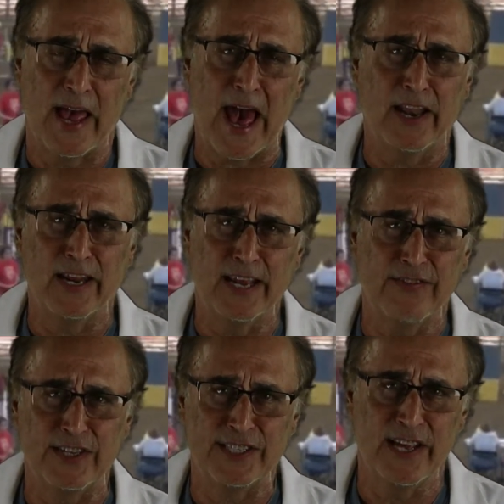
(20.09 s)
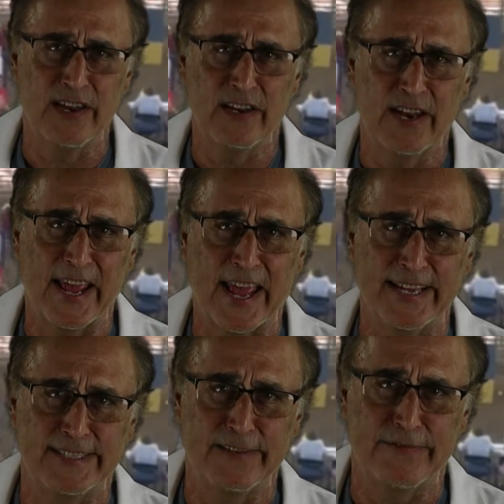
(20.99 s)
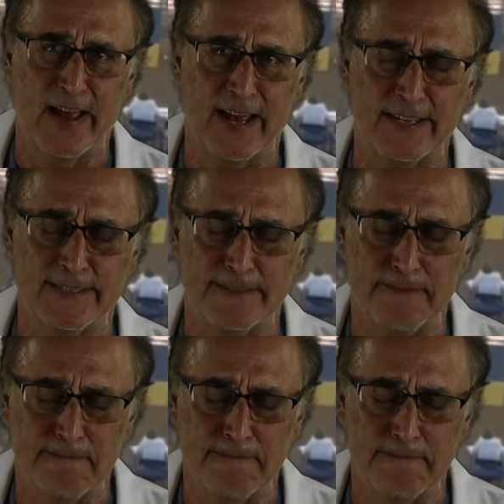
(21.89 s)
How to Get the Send in AKC Fast.